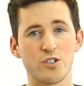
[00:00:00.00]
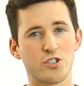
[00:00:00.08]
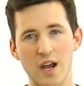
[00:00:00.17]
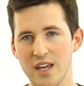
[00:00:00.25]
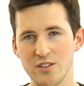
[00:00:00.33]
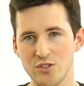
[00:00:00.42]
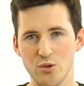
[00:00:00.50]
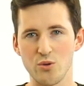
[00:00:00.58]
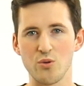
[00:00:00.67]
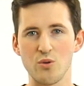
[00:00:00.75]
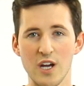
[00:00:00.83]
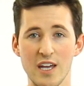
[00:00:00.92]
trying
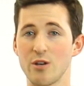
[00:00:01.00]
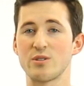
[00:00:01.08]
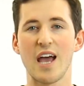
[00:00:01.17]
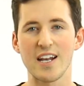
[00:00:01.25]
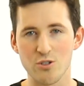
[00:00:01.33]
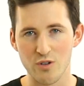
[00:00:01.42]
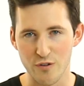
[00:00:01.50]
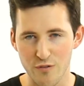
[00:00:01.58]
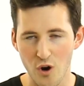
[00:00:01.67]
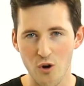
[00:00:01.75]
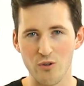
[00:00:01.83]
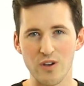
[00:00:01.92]
to text on her
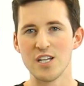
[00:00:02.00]
phone.